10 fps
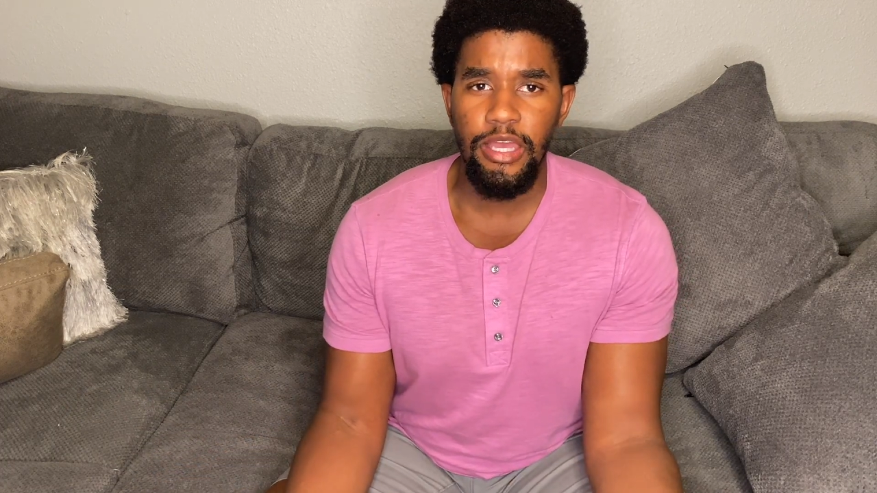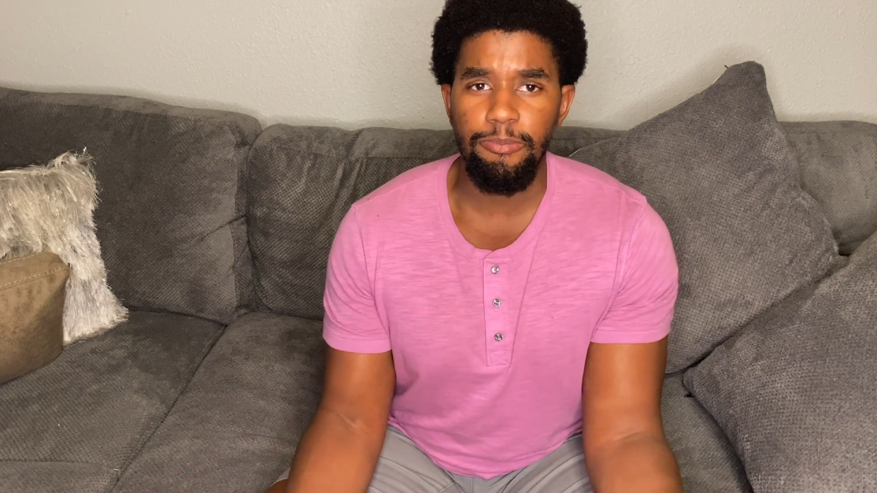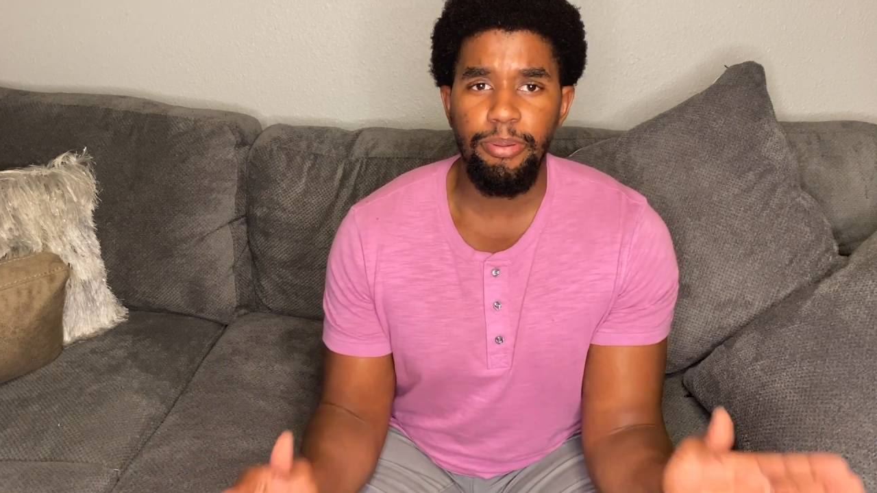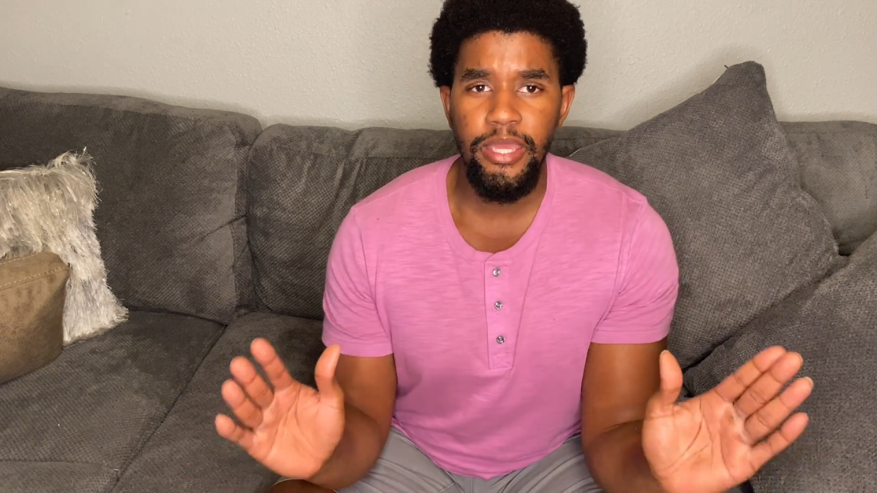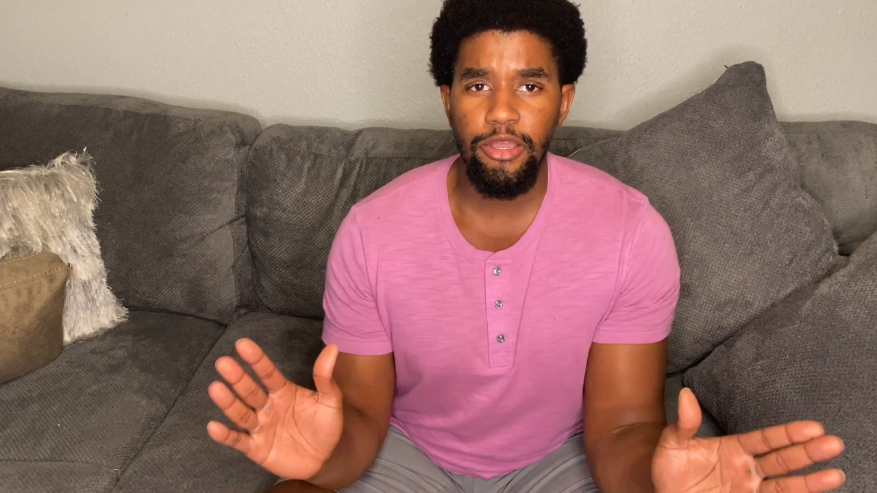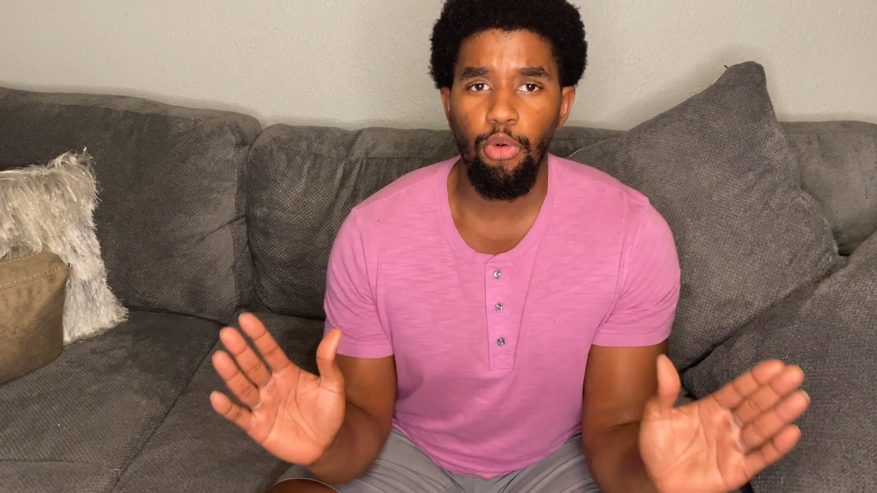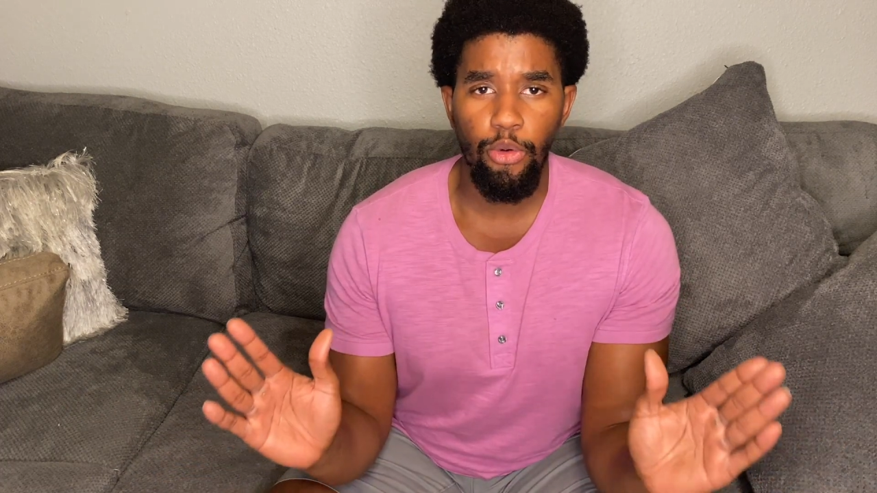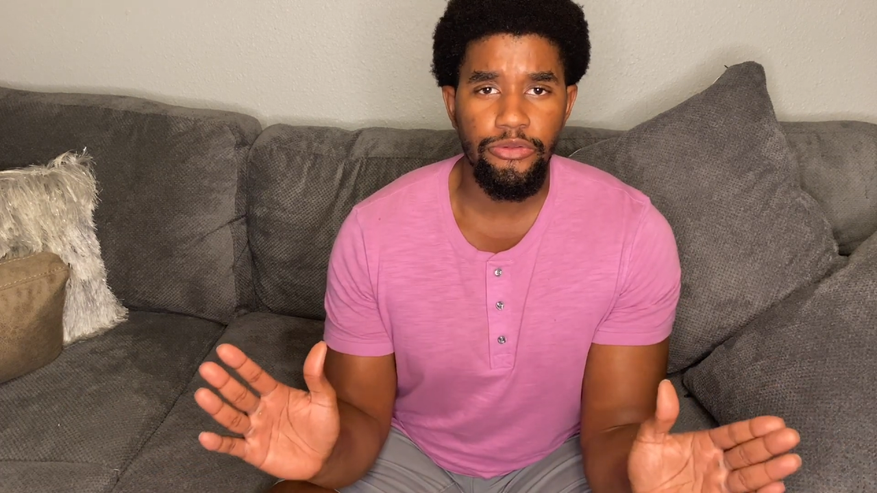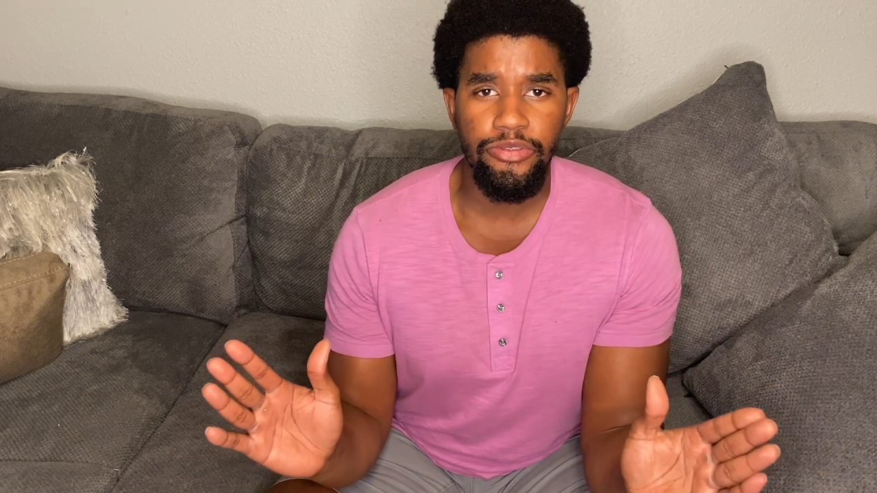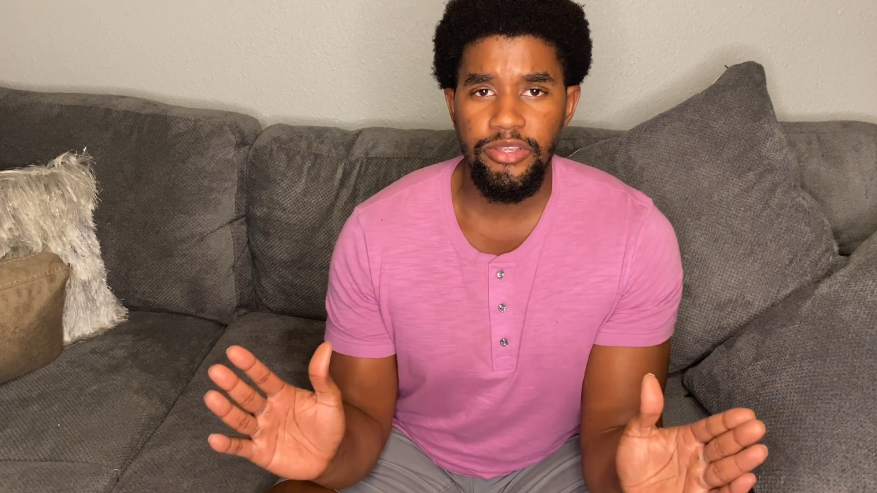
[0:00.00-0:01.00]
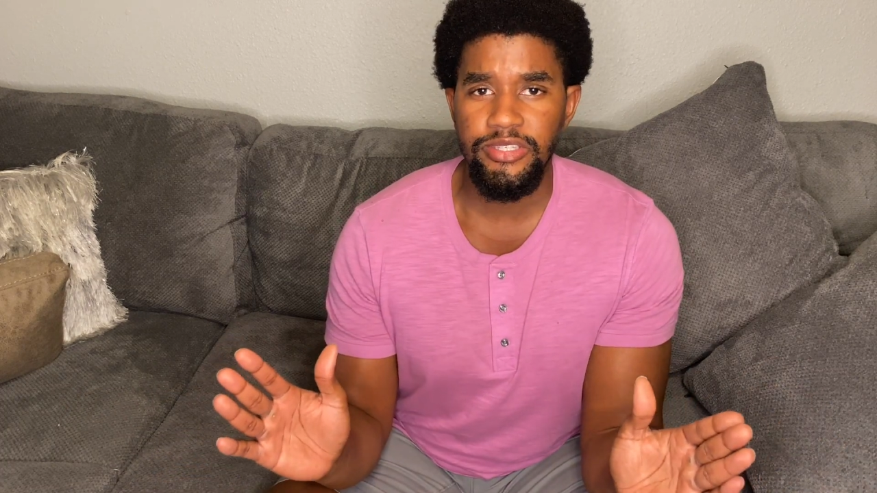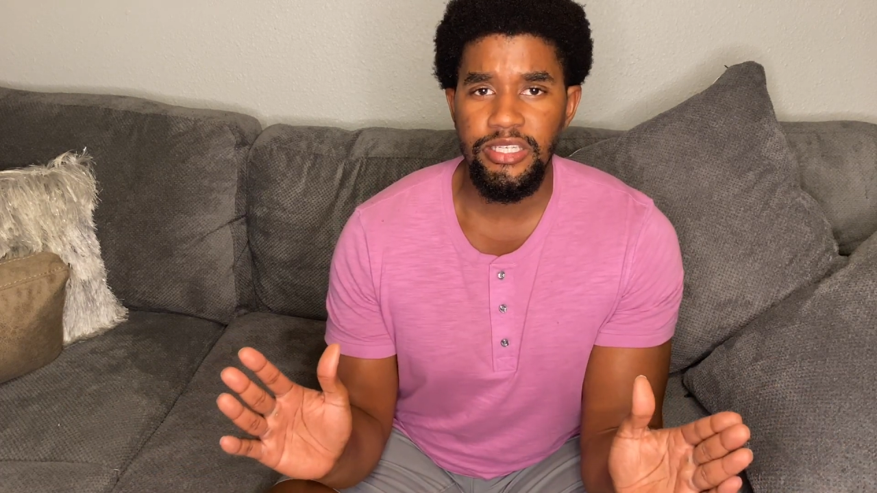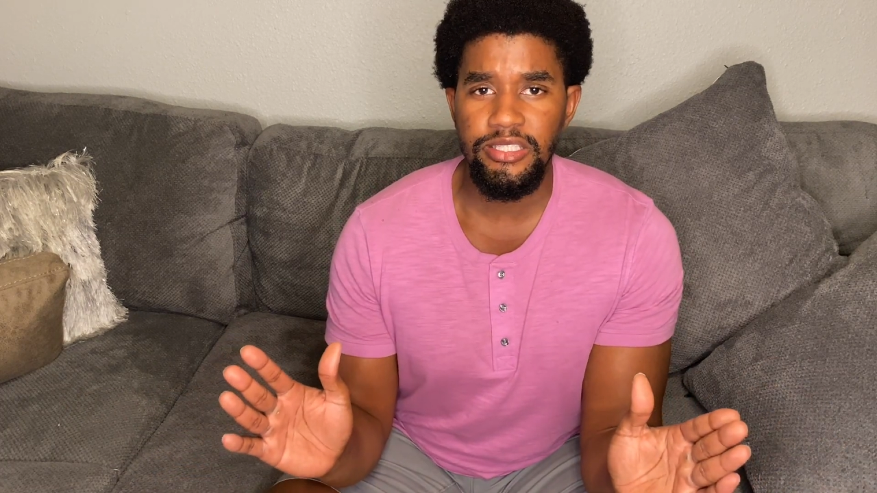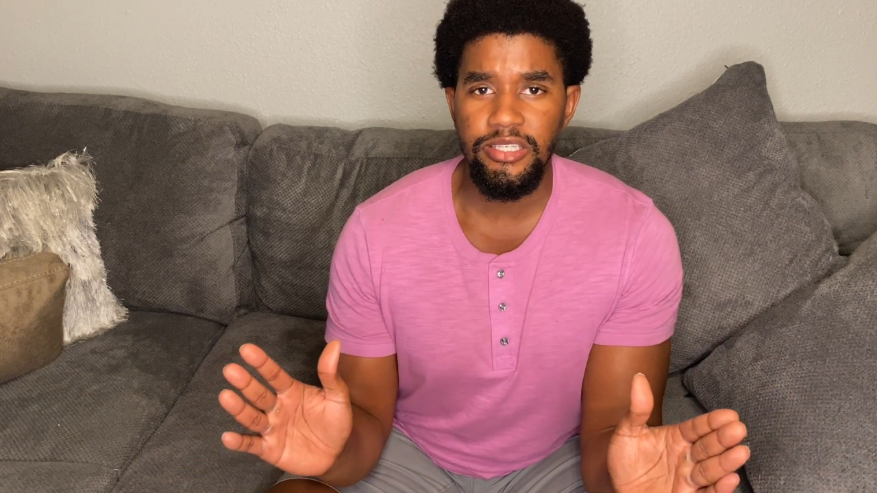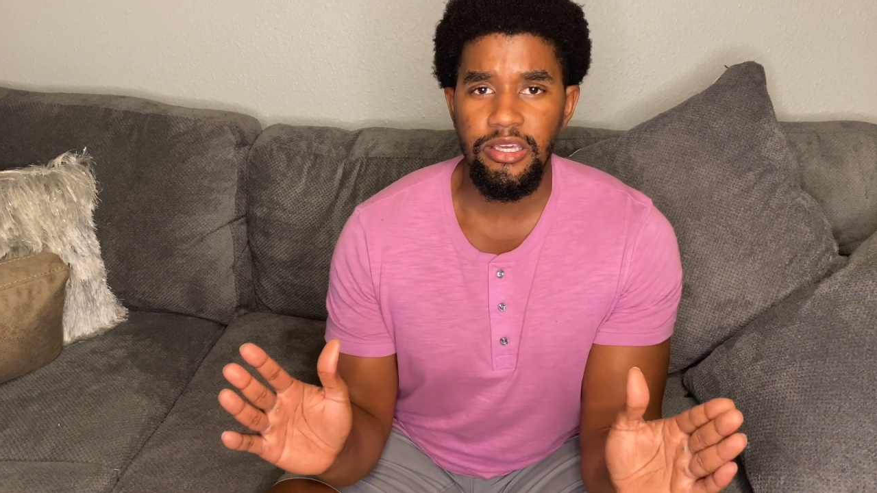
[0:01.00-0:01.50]
like peak quarantine
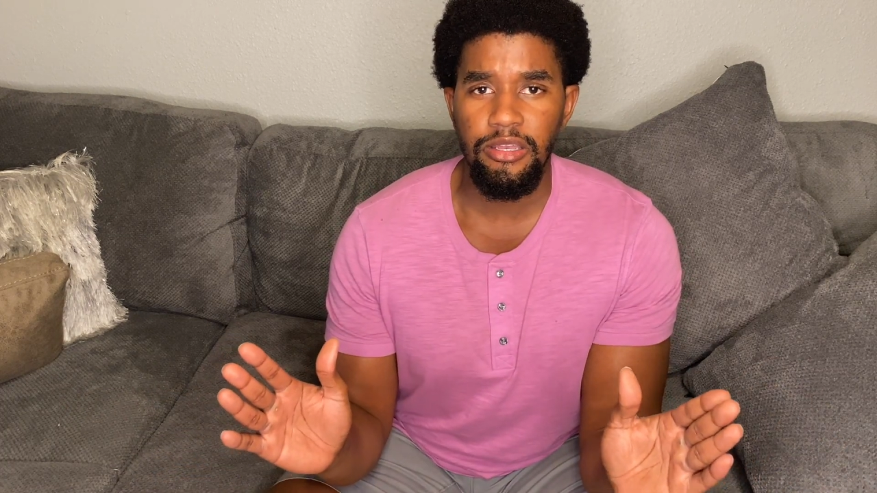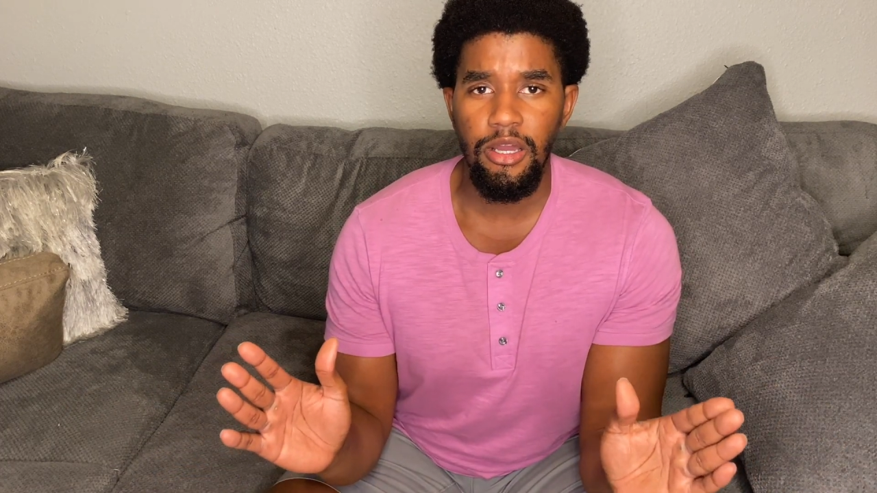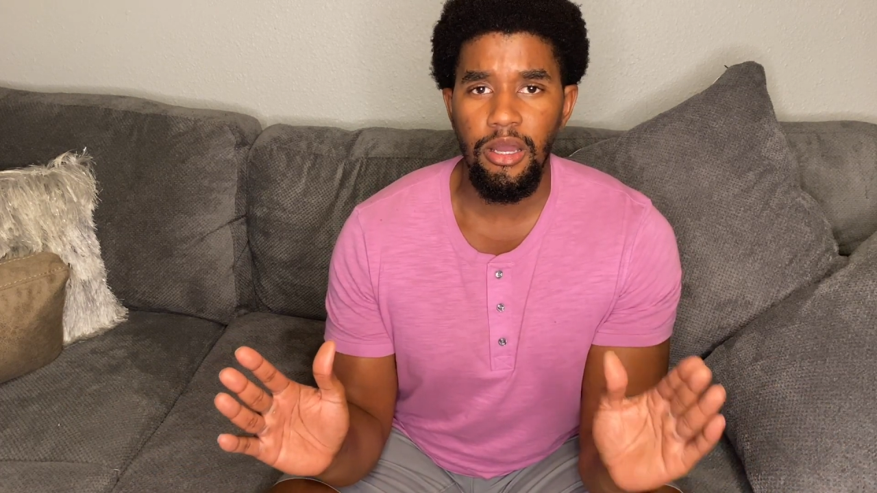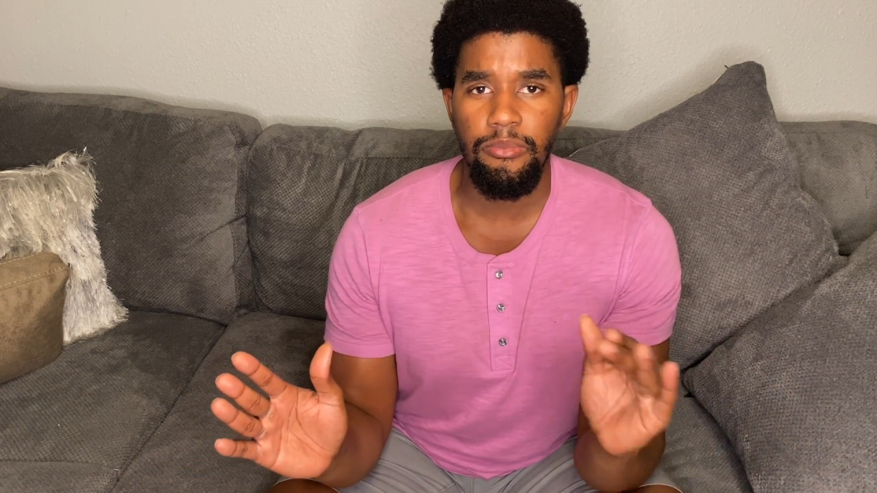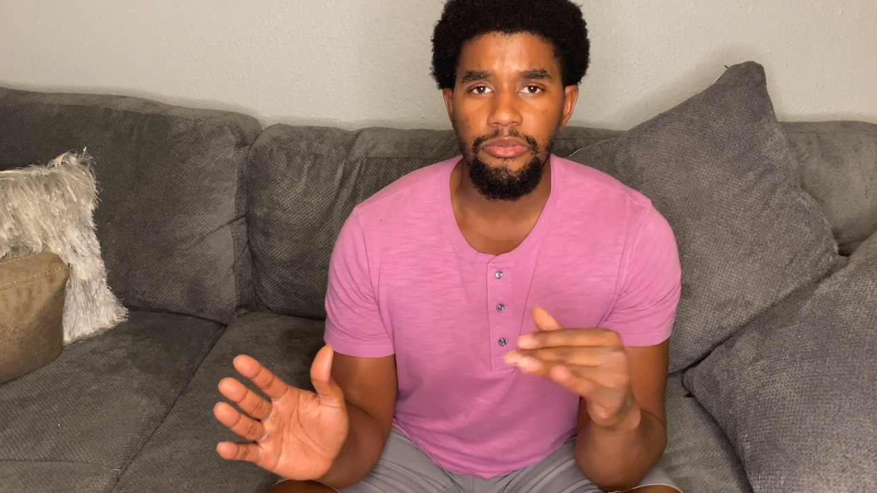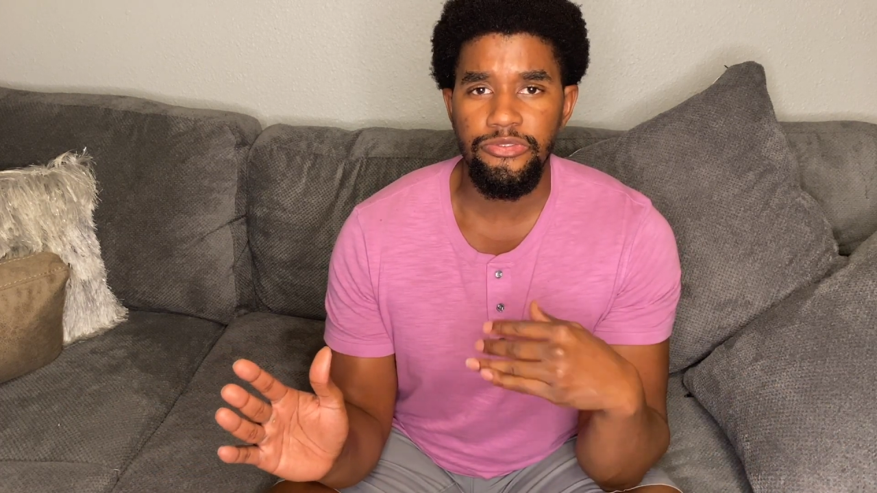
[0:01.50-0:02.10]
season,